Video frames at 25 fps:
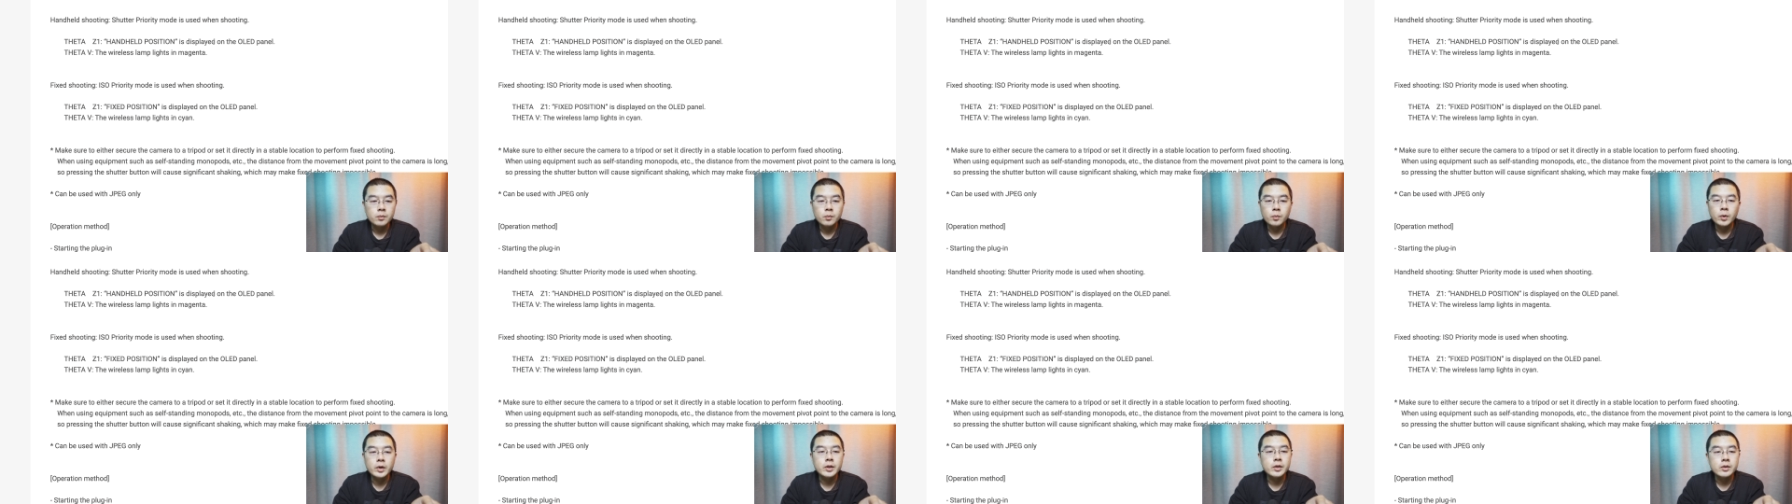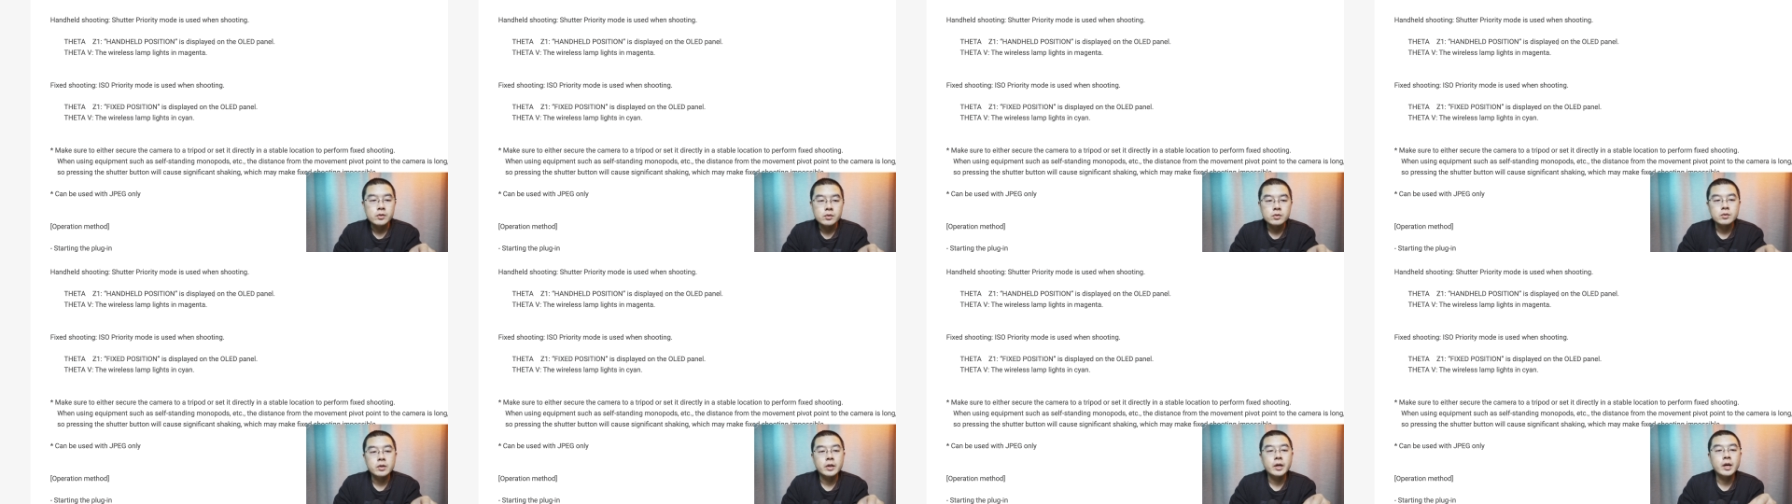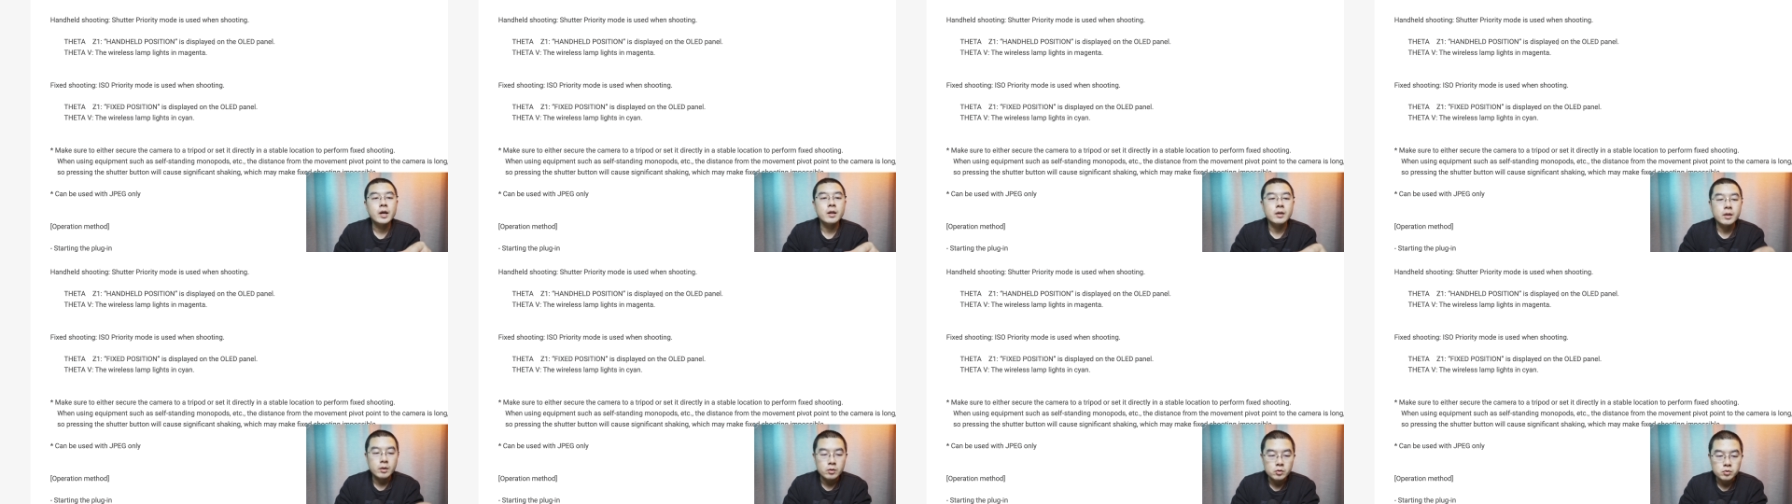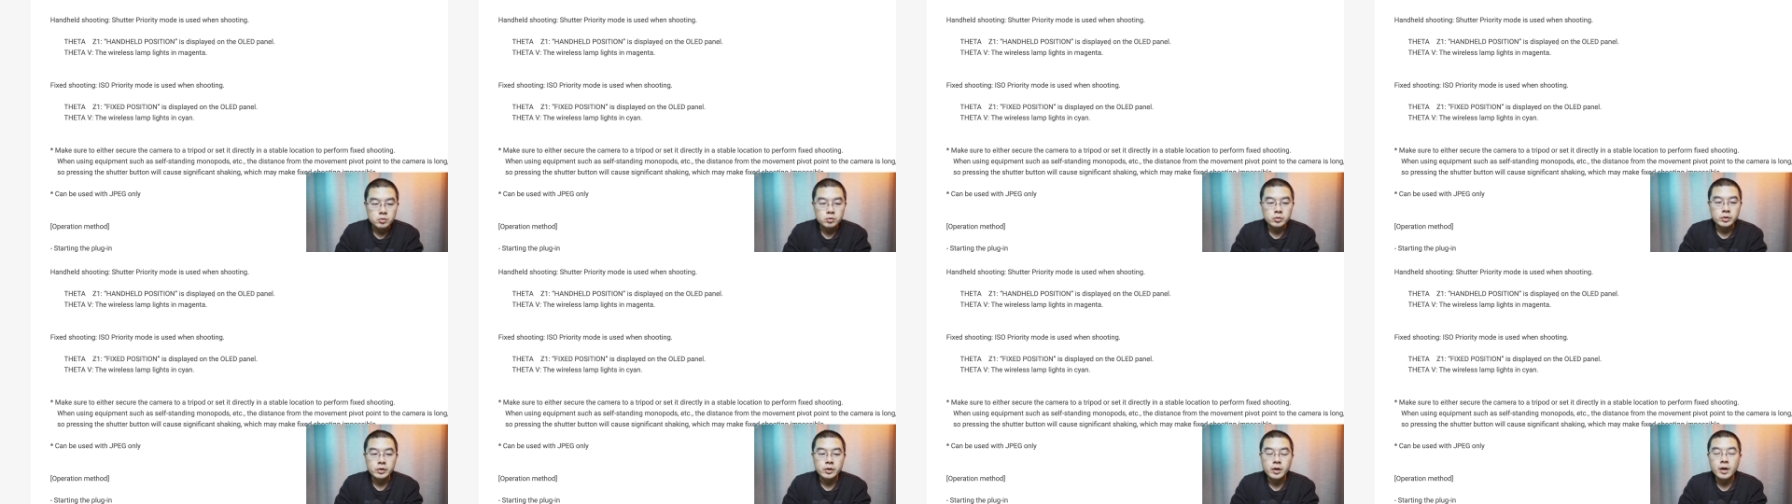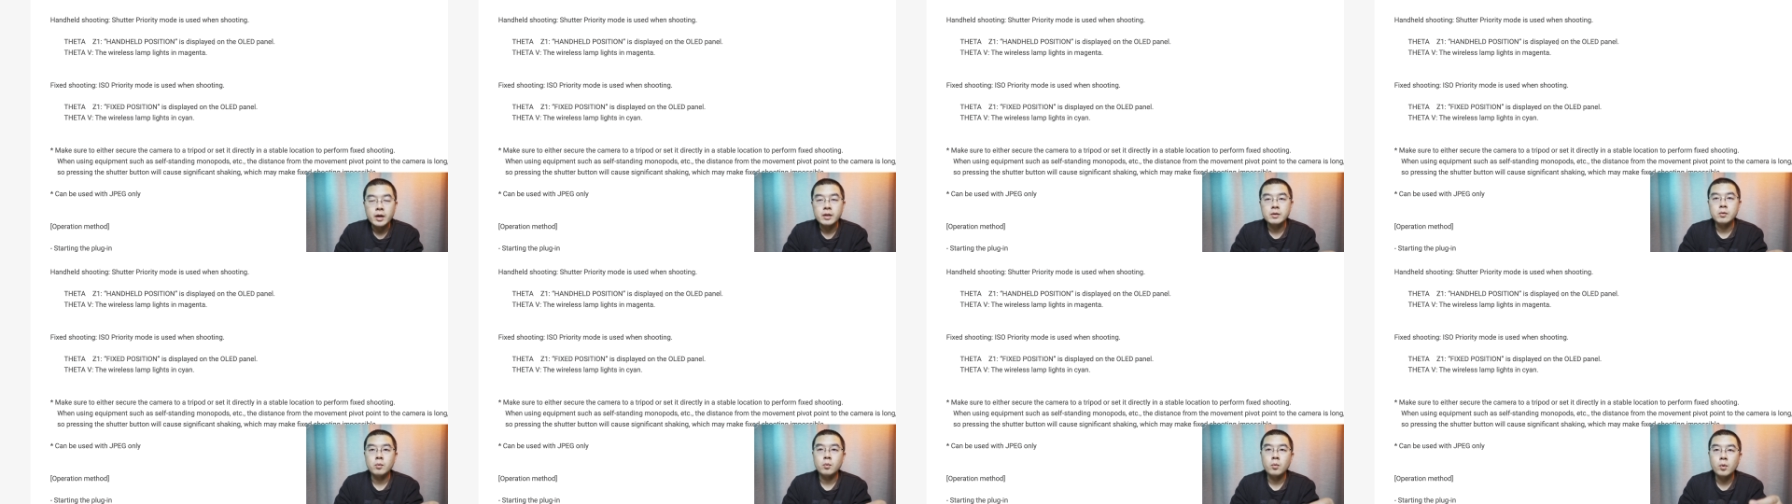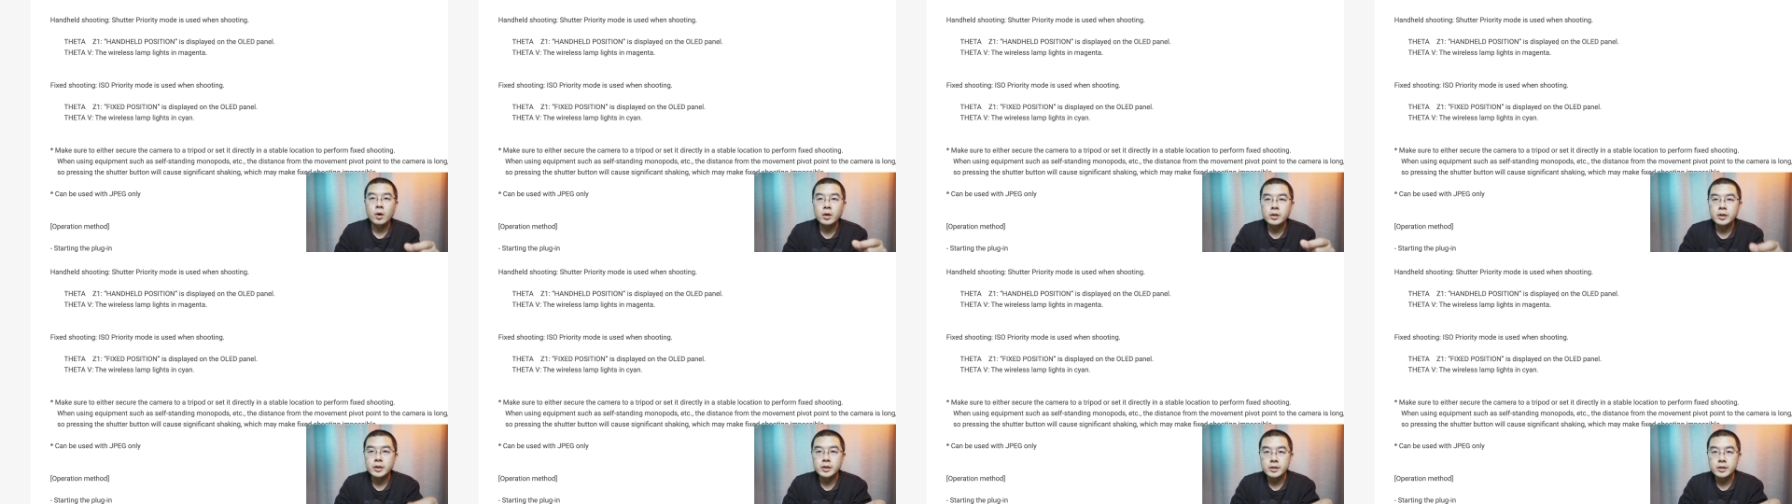what is the handheld shooting and what